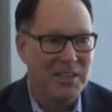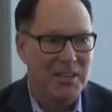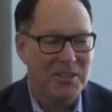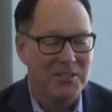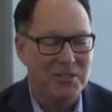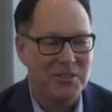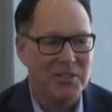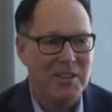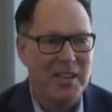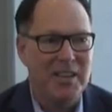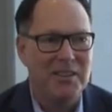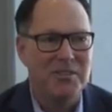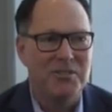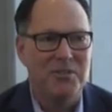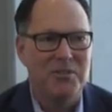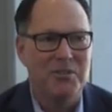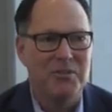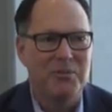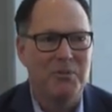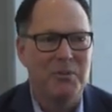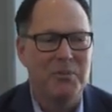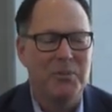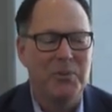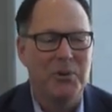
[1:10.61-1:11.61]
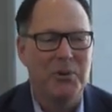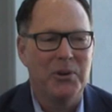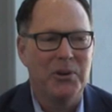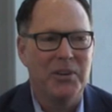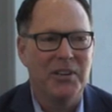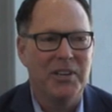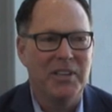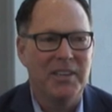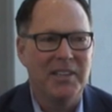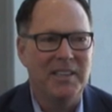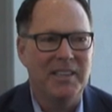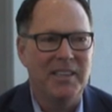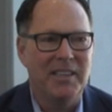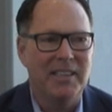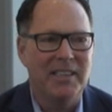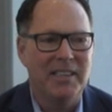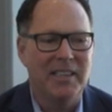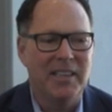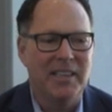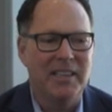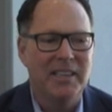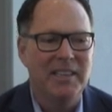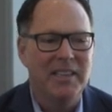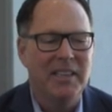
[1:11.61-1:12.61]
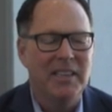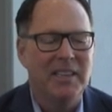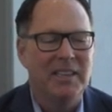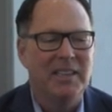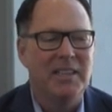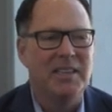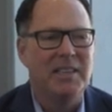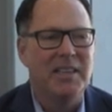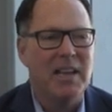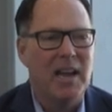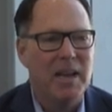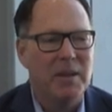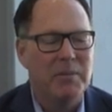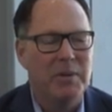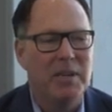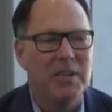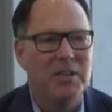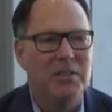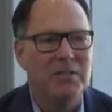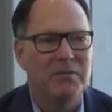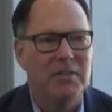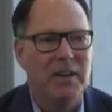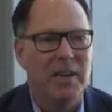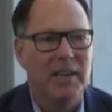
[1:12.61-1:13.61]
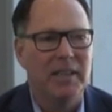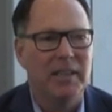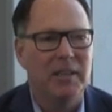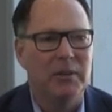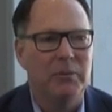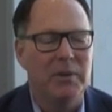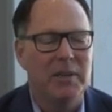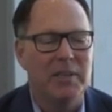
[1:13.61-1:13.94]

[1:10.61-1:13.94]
as you reported on the diabetes filing.